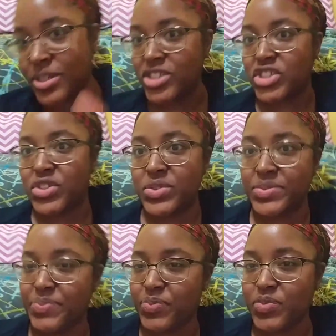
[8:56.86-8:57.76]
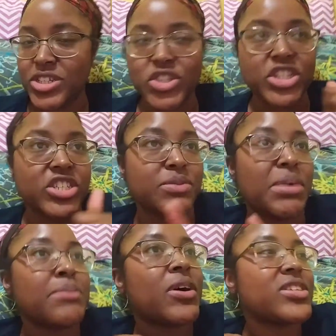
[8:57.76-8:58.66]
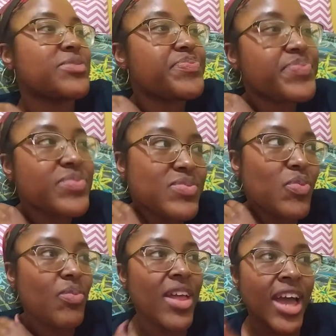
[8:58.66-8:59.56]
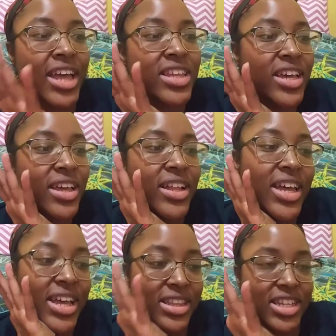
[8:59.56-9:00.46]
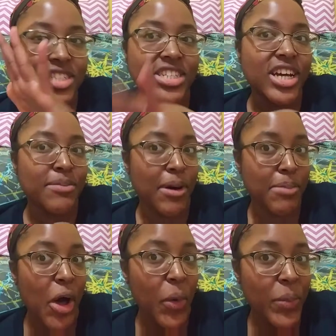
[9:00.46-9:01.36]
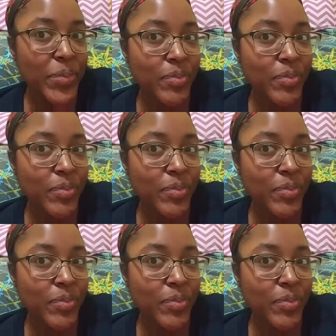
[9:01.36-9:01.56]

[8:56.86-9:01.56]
They're just shooting each other with paintballs. And then they sneak up on Pope.